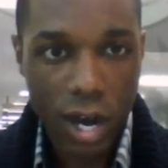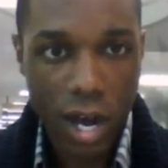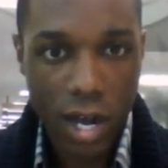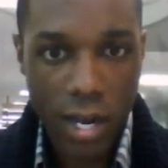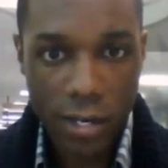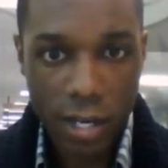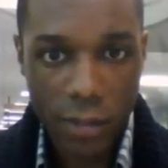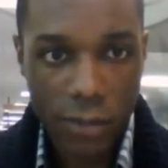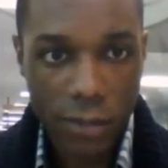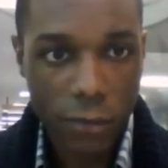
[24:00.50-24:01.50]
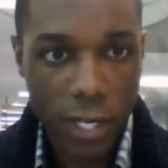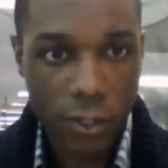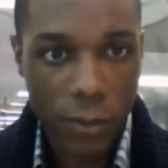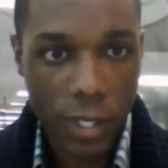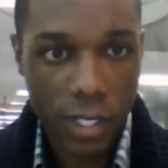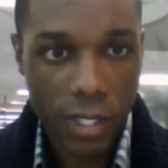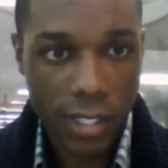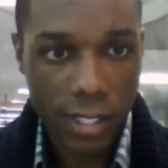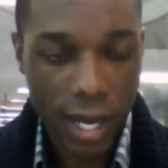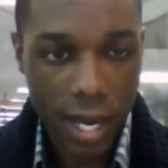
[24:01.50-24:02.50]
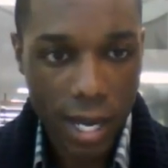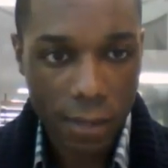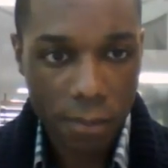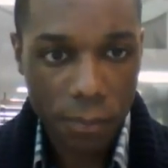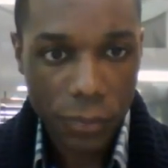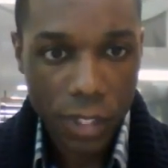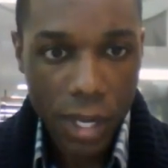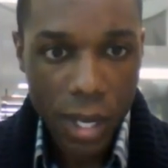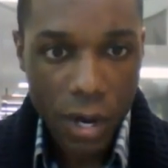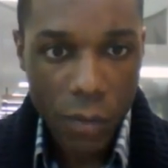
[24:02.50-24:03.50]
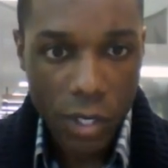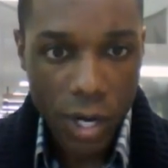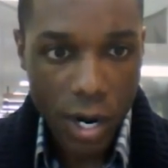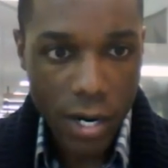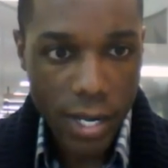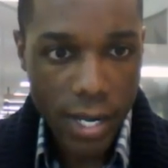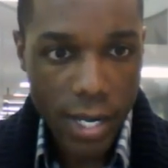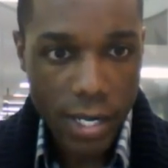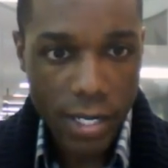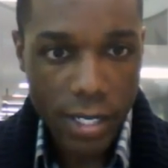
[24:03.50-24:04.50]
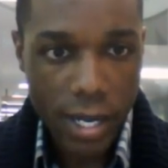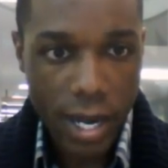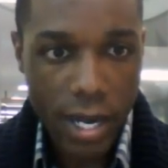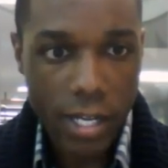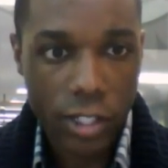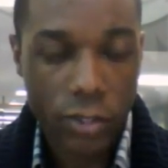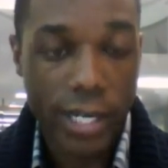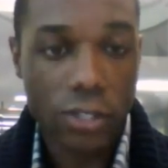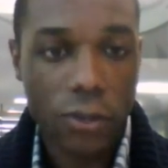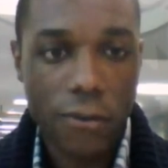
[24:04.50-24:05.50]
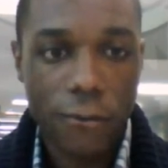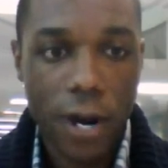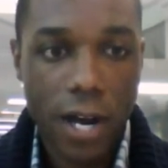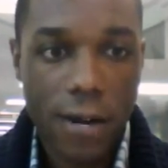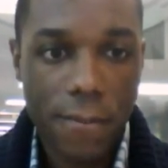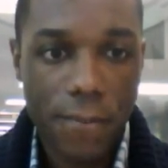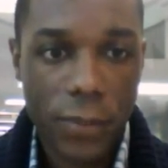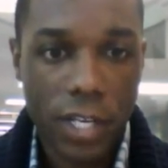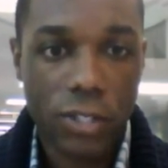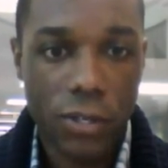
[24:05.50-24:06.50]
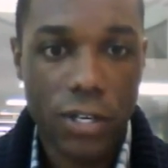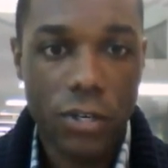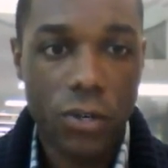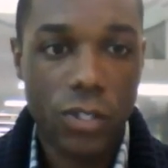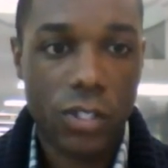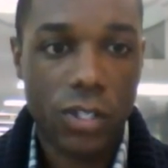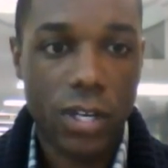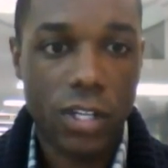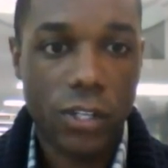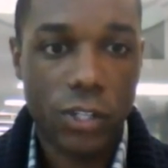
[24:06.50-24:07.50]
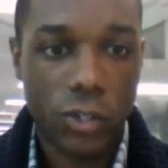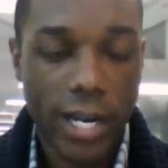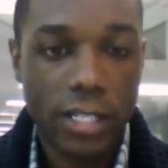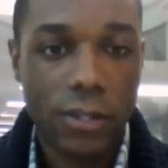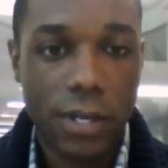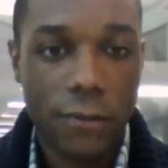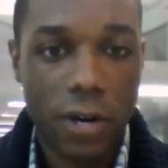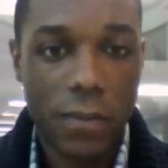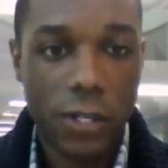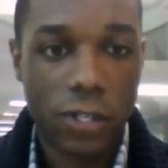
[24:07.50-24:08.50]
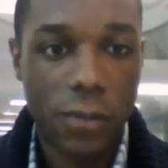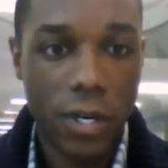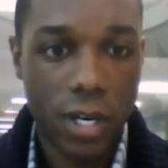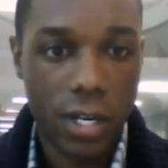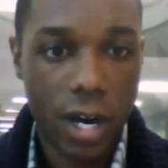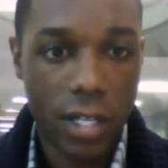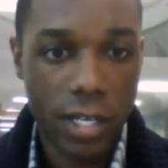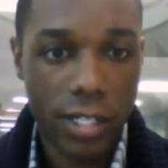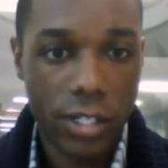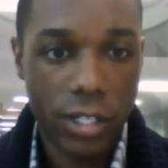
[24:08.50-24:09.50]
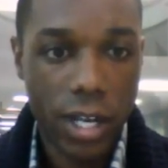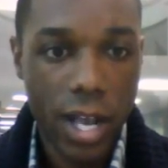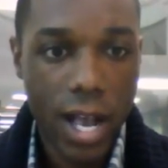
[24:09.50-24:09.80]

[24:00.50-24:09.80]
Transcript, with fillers: on coming from Facebook that's... Um, regarding uh, transferring from a student who's transferred from a community college,